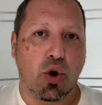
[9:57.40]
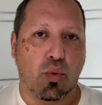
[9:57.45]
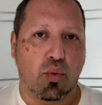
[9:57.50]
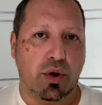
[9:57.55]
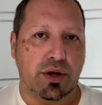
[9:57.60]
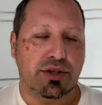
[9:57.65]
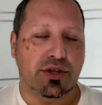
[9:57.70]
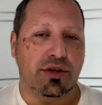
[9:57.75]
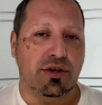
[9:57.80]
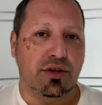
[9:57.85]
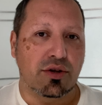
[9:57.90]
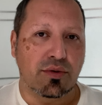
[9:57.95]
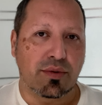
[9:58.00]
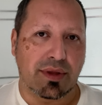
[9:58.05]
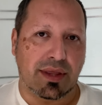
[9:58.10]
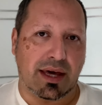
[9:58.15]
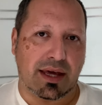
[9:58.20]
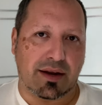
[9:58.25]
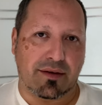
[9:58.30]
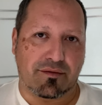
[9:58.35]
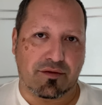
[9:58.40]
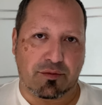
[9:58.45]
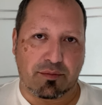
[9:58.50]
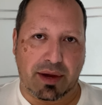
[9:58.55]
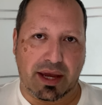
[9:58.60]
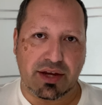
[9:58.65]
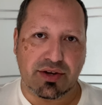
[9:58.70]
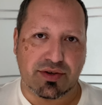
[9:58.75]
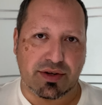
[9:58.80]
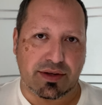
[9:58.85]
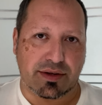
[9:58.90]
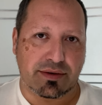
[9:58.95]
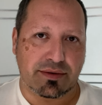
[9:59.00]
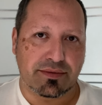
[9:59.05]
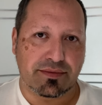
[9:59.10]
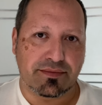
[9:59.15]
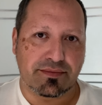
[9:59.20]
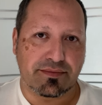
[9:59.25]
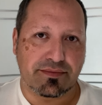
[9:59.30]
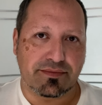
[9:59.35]
what you do with that
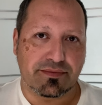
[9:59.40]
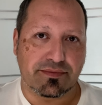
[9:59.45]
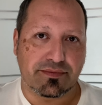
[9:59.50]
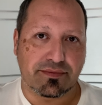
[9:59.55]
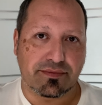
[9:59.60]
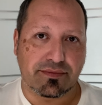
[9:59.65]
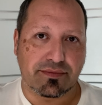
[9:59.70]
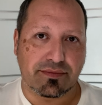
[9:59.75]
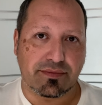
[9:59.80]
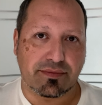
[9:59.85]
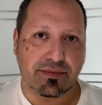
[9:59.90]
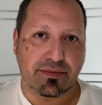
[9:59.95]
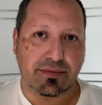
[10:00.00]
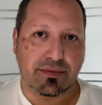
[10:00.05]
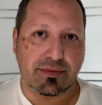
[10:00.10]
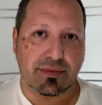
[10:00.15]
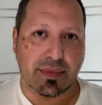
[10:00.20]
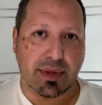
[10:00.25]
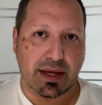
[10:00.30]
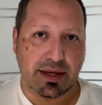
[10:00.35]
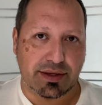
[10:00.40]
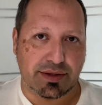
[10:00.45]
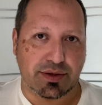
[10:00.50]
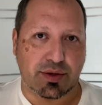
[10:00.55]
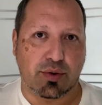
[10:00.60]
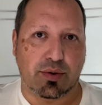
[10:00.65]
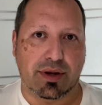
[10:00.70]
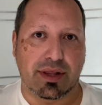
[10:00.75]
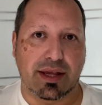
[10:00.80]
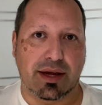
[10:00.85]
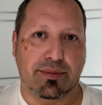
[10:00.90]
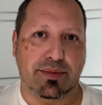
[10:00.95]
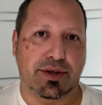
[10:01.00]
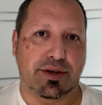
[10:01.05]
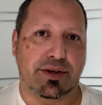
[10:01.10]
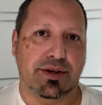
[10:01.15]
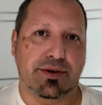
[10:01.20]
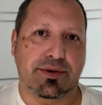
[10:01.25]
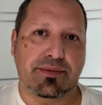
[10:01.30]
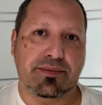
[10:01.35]
information is totally up
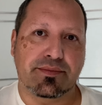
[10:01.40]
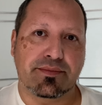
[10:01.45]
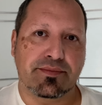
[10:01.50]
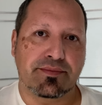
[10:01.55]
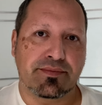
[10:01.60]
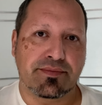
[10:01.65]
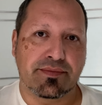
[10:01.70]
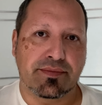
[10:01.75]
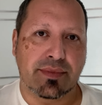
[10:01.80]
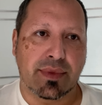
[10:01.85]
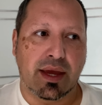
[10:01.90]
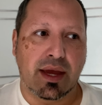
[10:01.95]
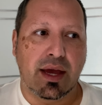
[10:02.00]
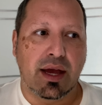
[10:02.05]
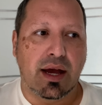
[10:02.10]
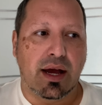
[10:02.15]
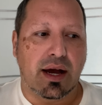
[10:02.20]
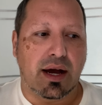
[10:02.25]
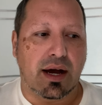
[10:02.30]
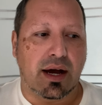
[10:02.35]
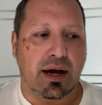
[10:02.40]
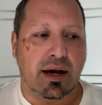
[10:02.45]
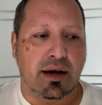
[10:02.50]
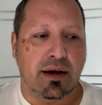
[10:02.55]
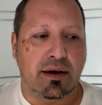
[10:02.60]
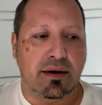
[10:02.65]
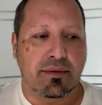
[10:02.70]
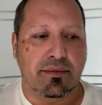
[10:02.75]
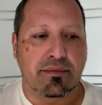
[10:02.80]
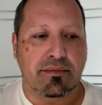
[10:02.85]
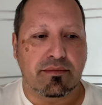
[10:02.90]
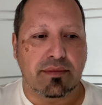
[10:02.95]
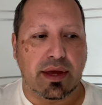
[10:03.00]
to you. Um,